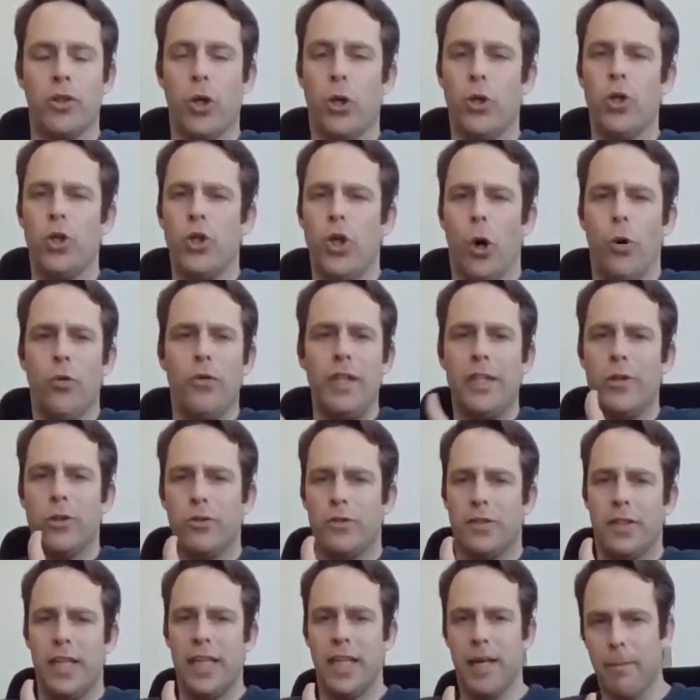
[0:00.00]
So you don't need to
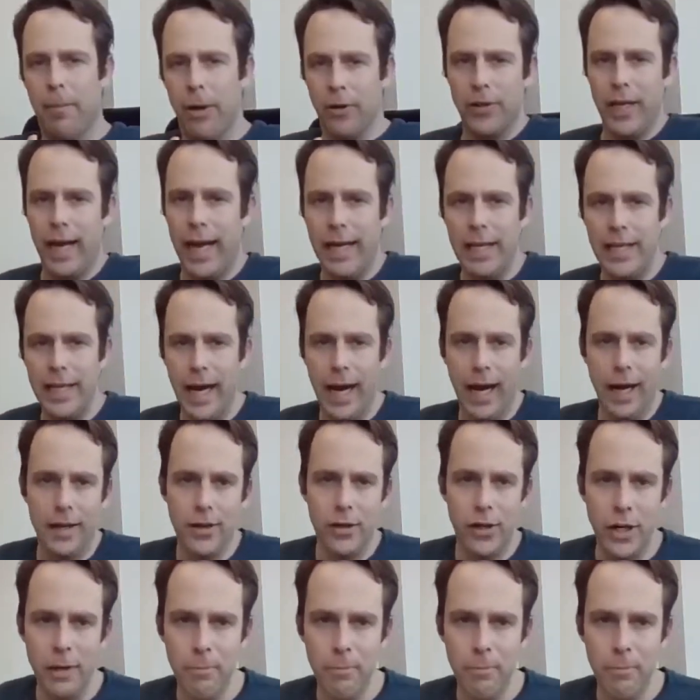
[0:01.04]
think about any other